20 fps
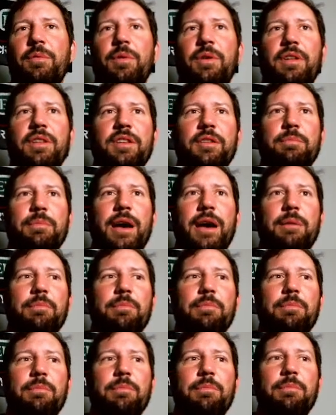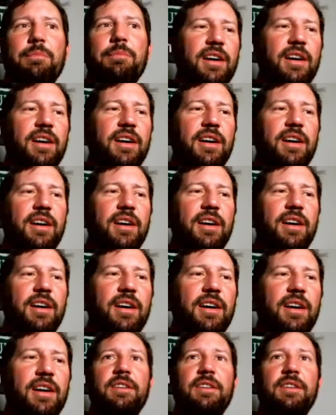of these bad boys costs? Let's
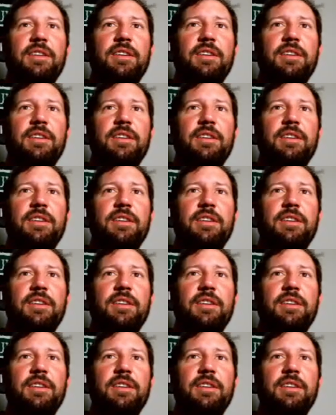see here.